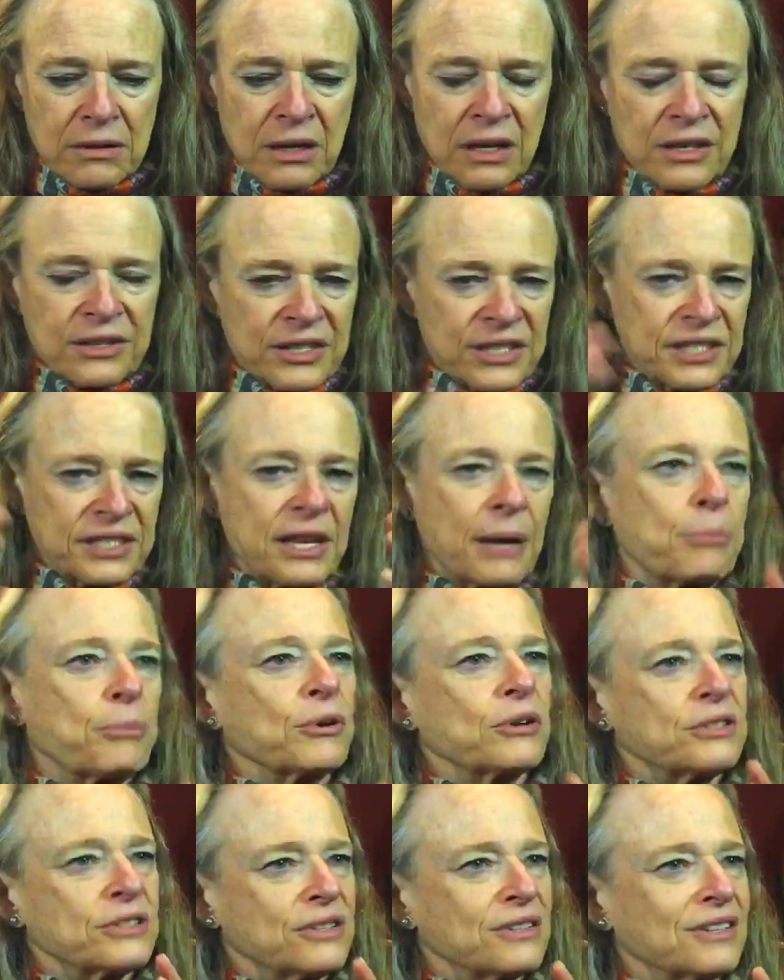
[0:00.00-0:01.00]

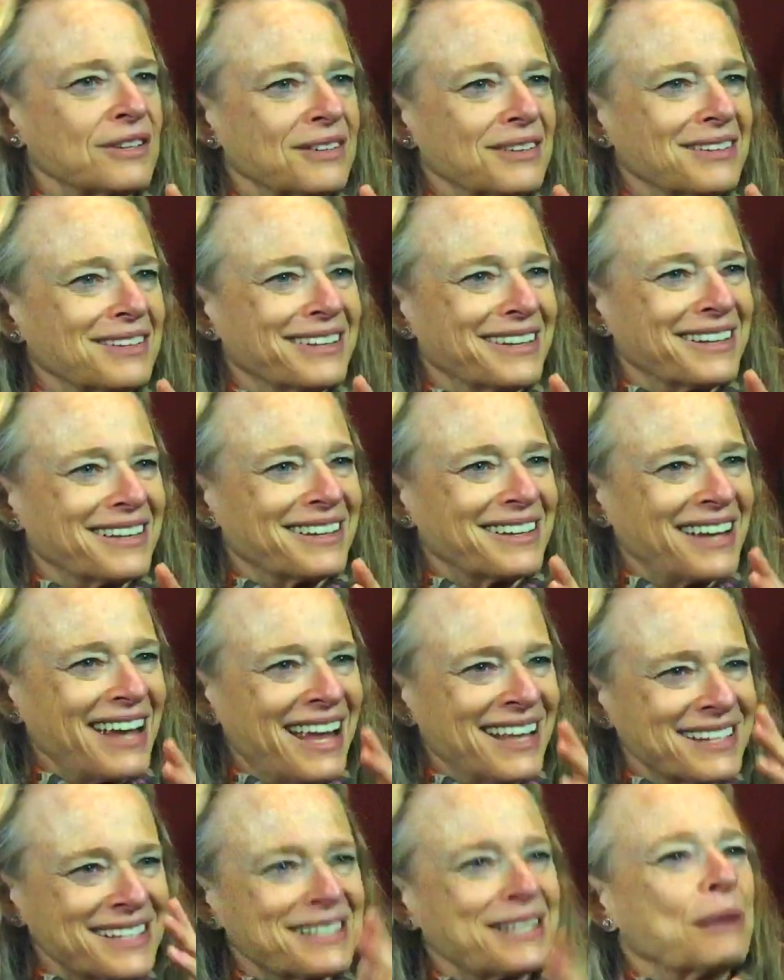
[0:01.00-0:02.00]
separate
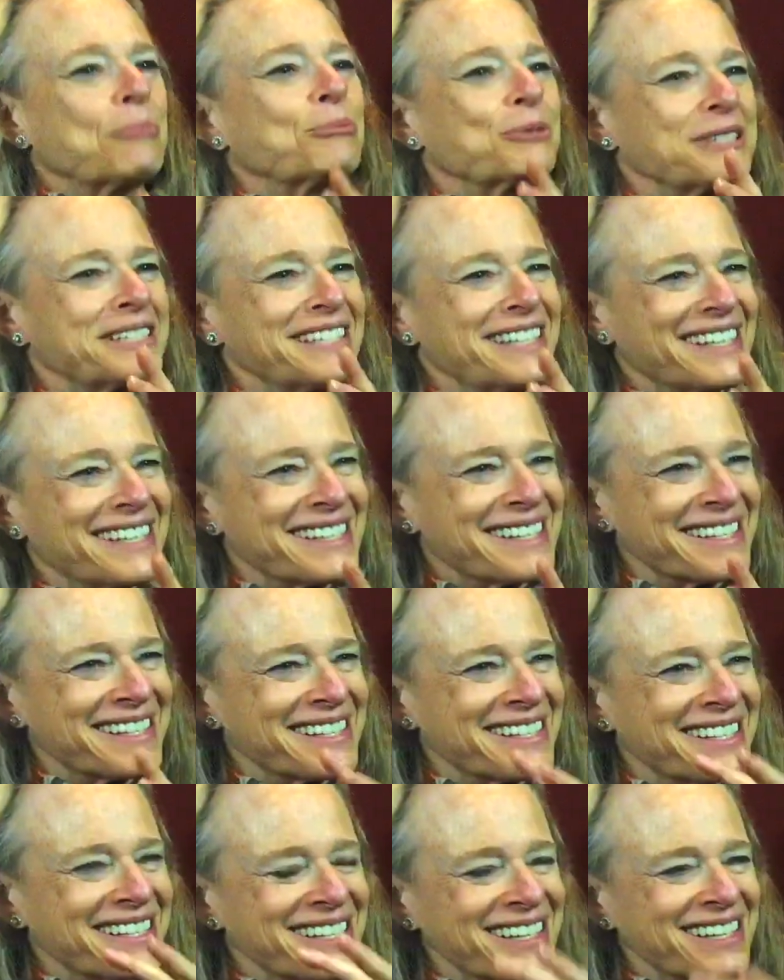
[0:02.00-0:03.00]
and
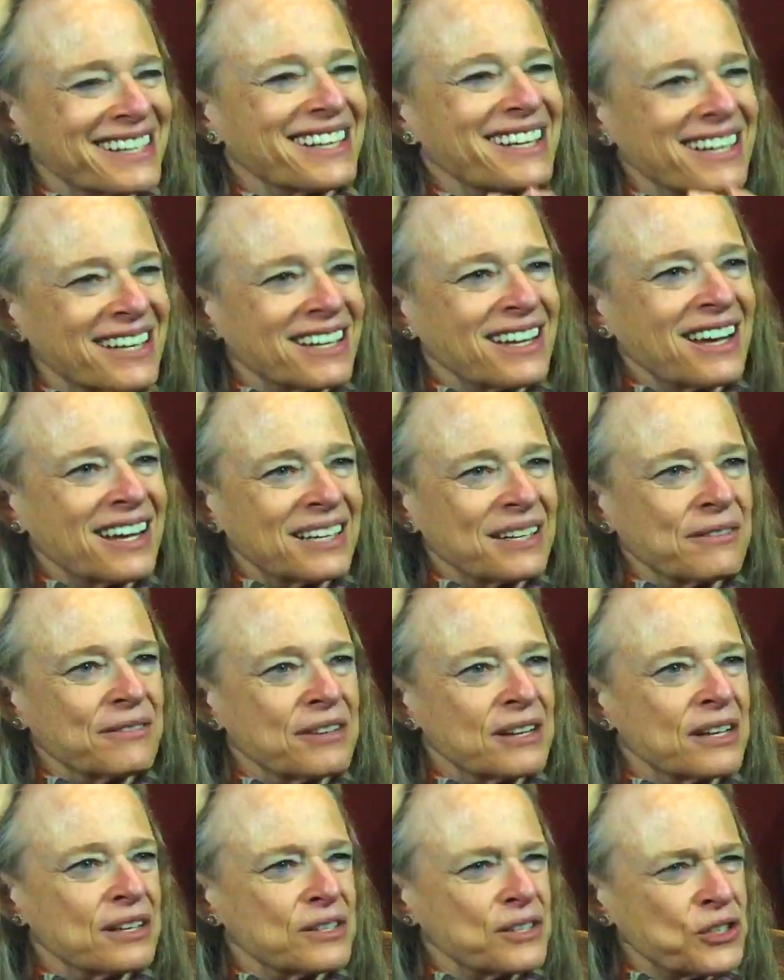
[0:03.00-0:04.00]
separatist kind of
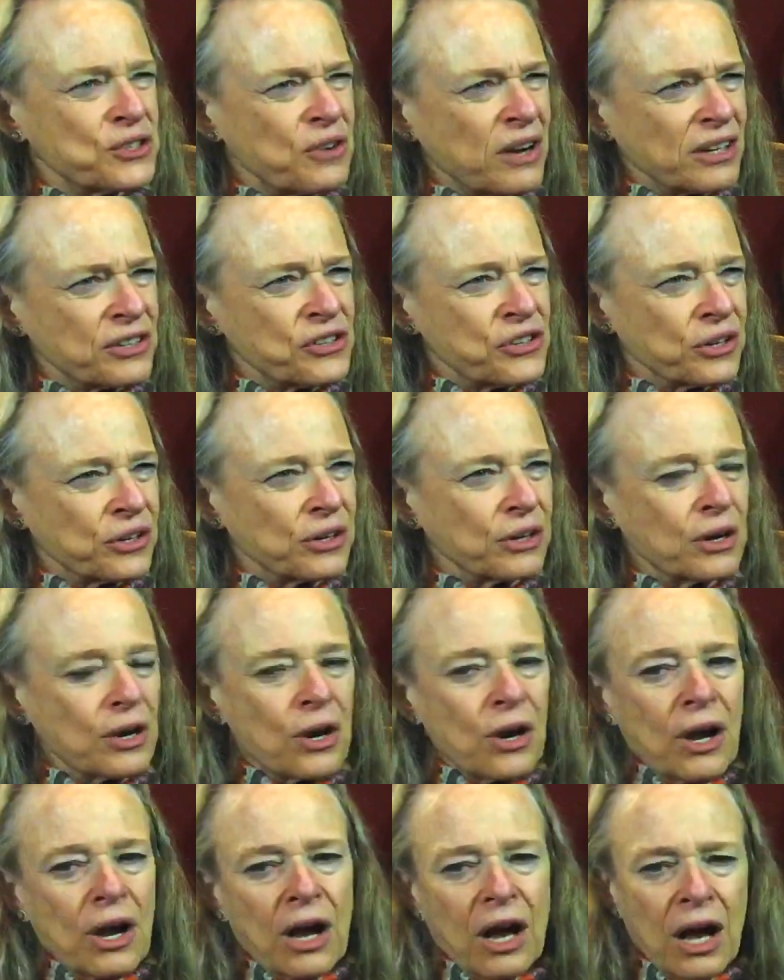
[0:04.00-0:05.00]
a structure
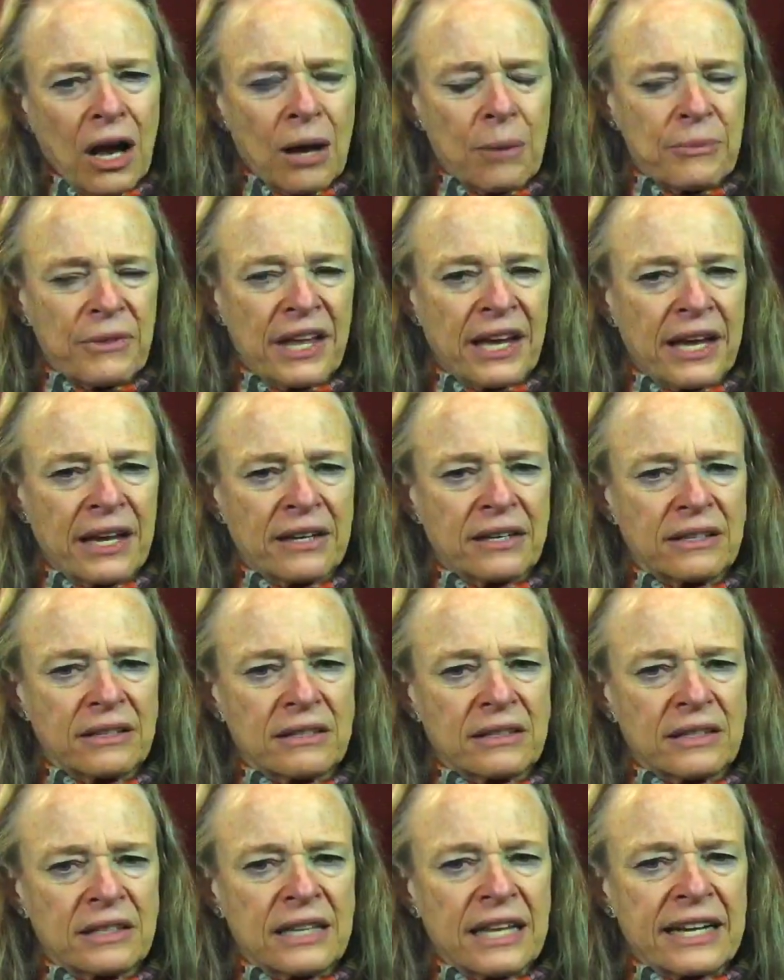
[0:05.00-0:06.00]
that
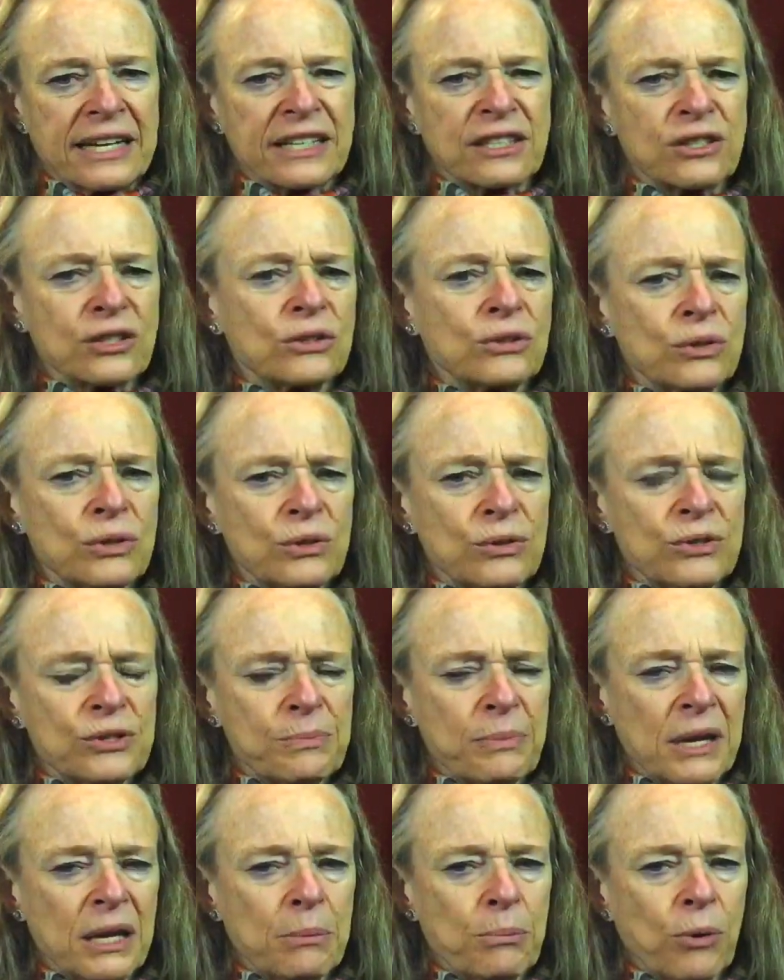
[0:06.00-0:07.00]
excludes
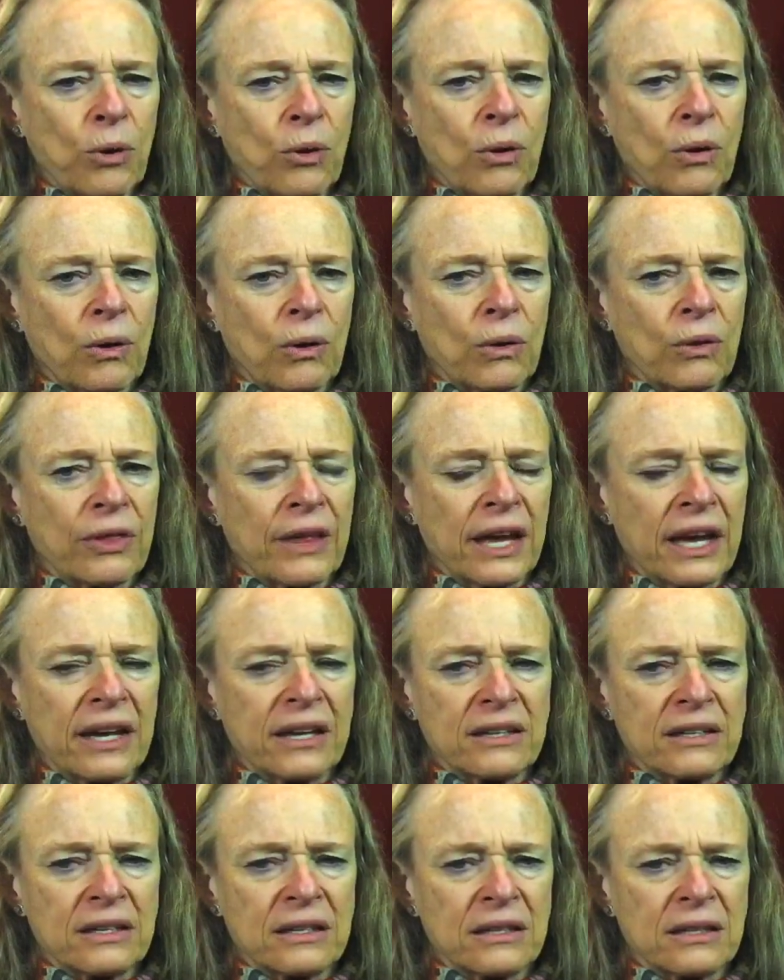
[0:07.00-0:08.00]
people,
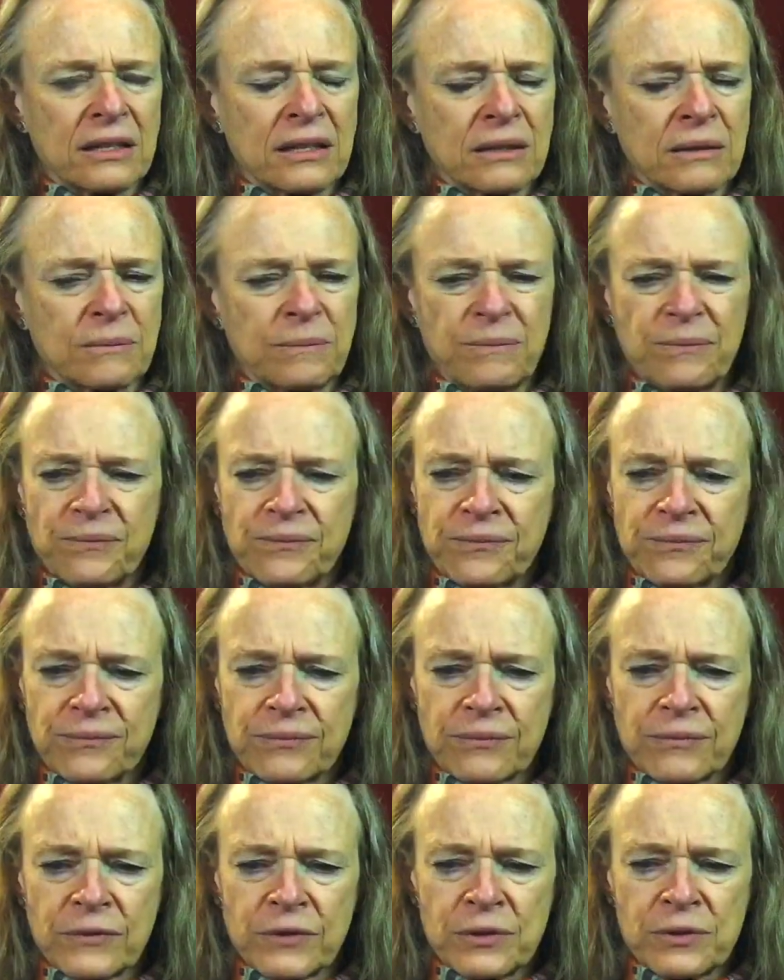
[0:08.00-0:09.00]
that
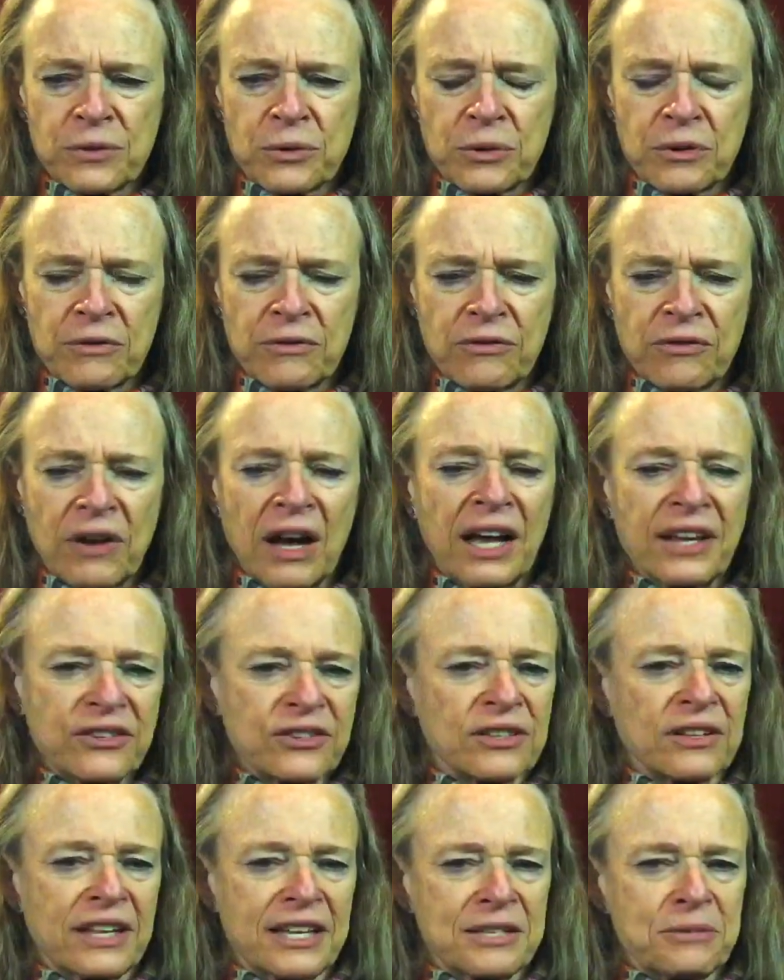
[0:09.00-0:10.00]
sort of
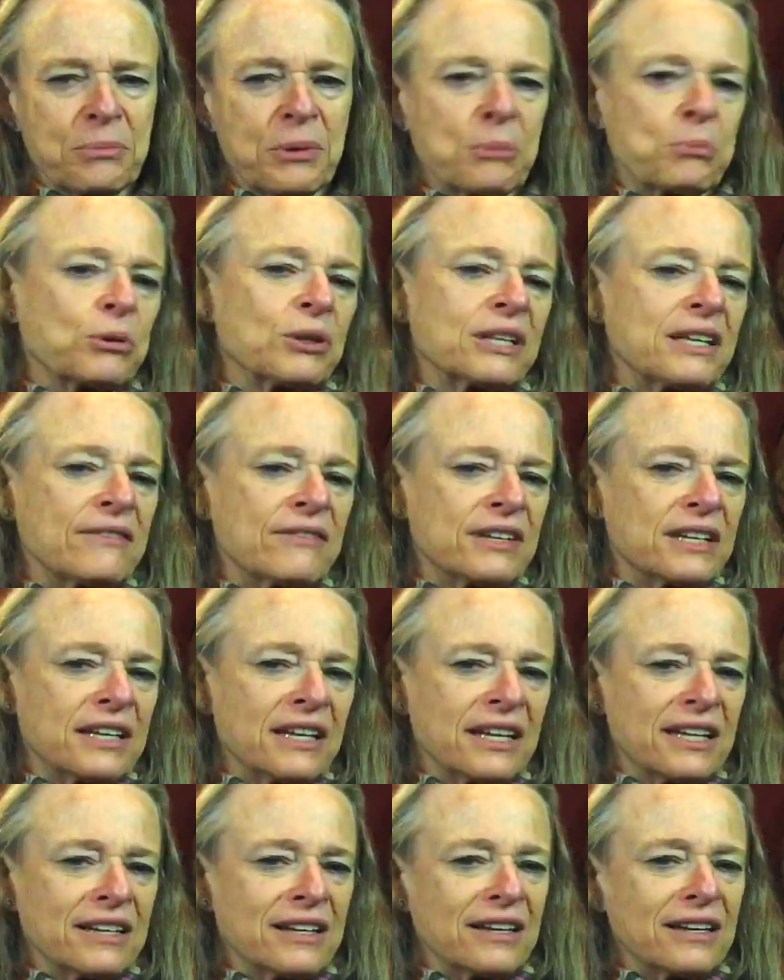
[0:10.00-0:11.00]
isolates people even
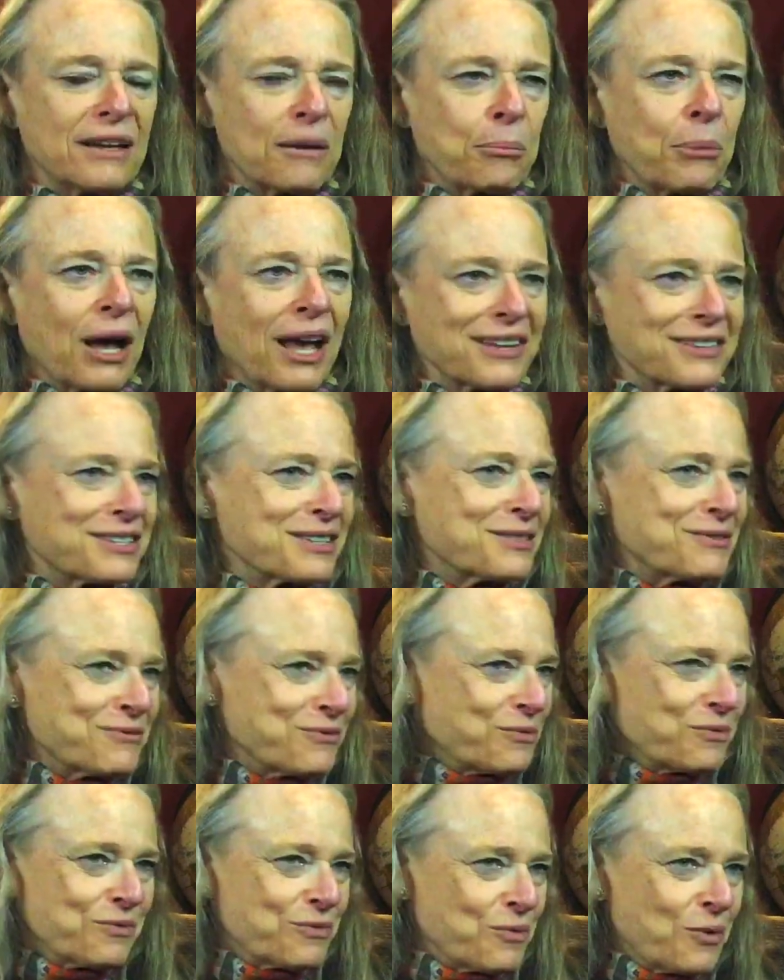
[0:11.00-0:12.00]
in a
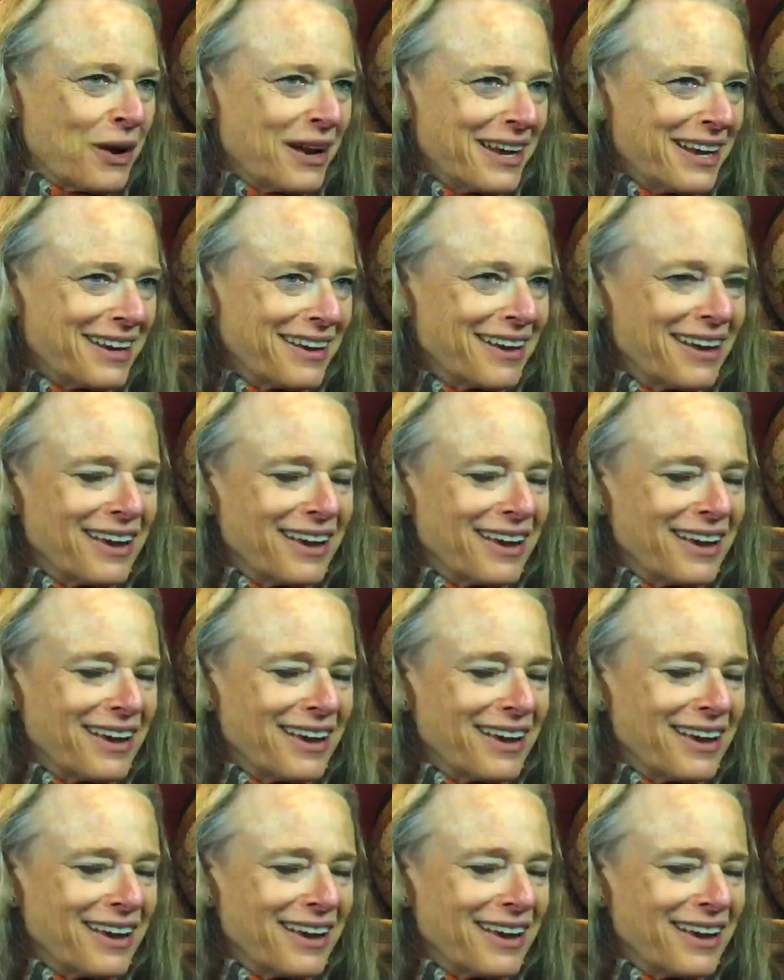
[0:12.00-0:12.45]
positive way,